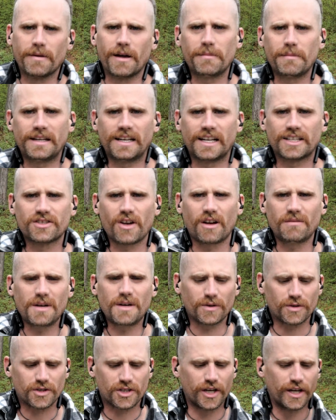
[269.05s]
I mean, it's
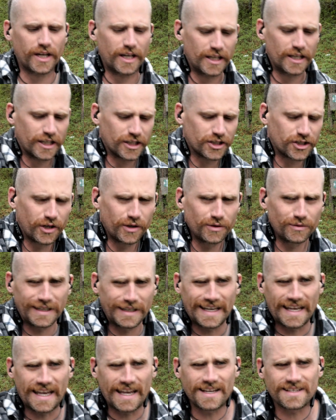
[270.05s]
almost too
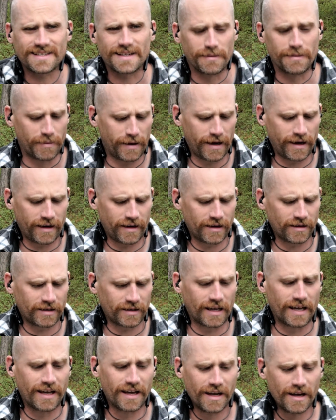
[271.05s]
easy being
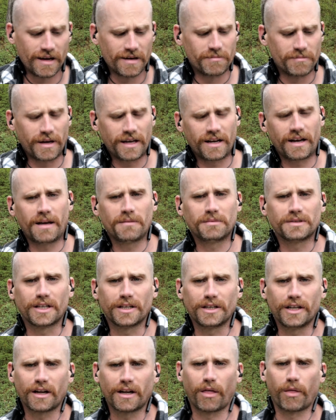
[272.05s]
able to
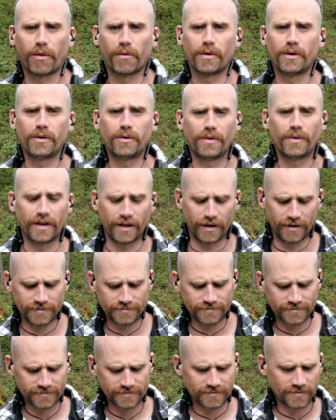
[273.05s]
look through
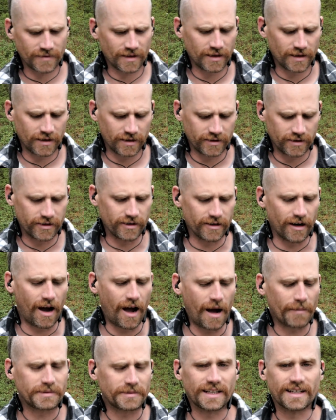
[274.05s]
your
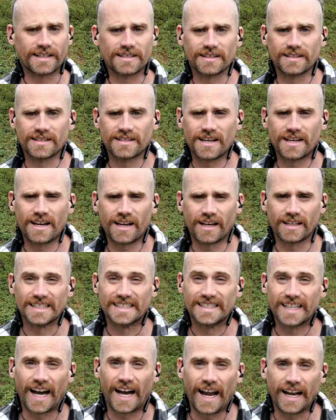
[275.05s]
optics and seeing a
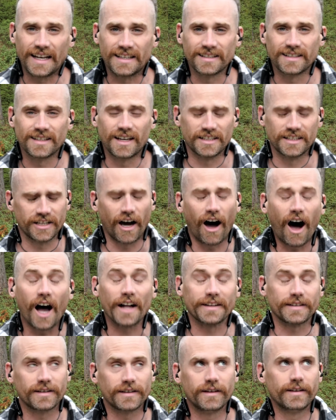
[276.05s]

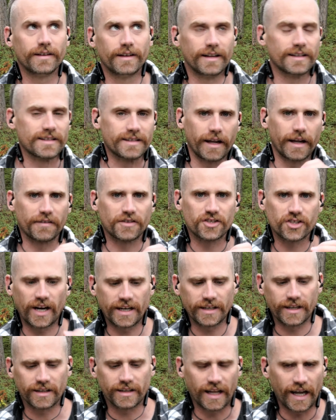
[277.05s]
dot instead of
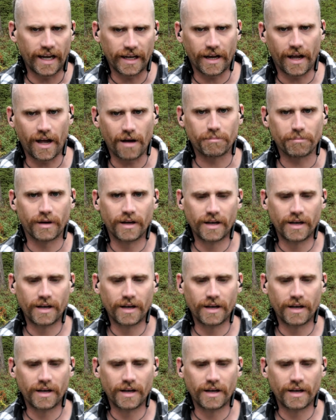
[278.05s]
trying to line up